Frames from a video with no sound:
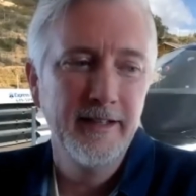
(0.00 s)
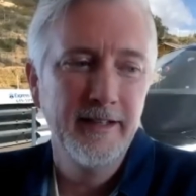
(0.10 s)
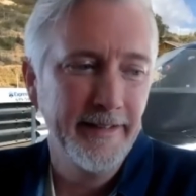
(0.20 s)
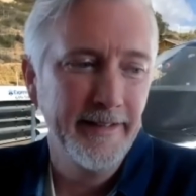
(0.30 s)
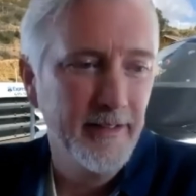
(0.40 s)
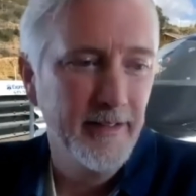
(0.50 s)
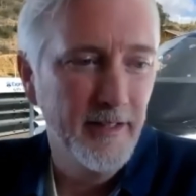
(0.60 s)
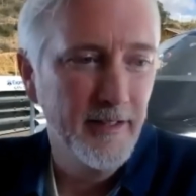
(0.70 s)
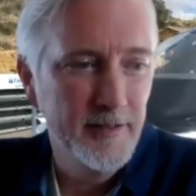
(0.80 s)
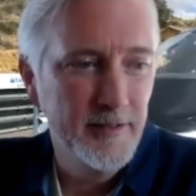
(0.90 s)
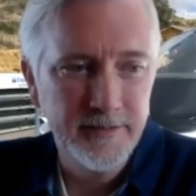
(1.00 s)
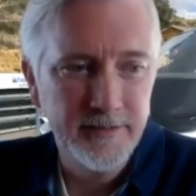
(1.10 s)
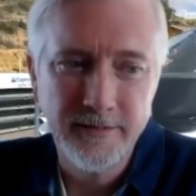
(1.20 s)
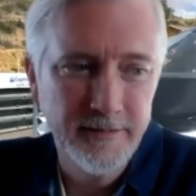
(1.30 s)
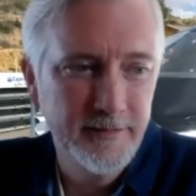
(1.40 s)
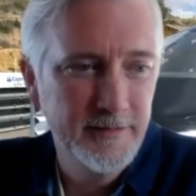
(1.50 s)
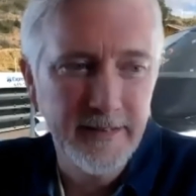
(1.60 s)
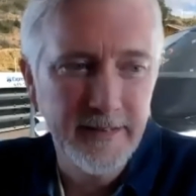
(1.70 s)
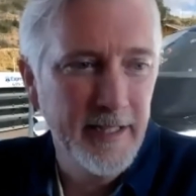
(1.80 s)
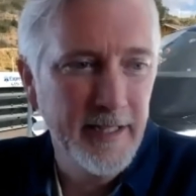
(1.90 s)

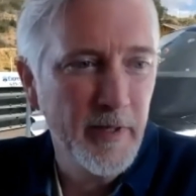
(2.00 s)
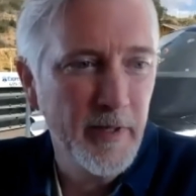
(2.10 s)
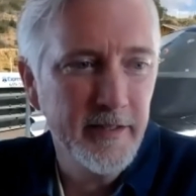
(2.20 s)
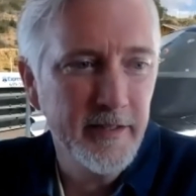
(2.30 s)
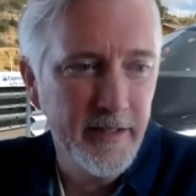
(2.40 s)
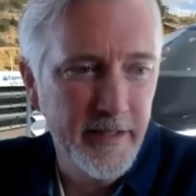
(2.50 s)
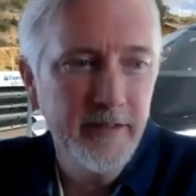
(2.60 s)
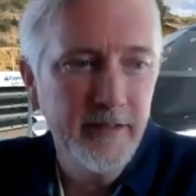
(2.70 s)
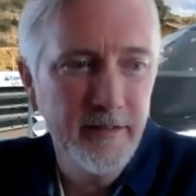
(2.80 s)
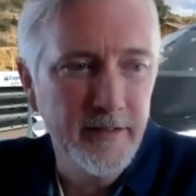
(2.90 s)
And then by the end of the year,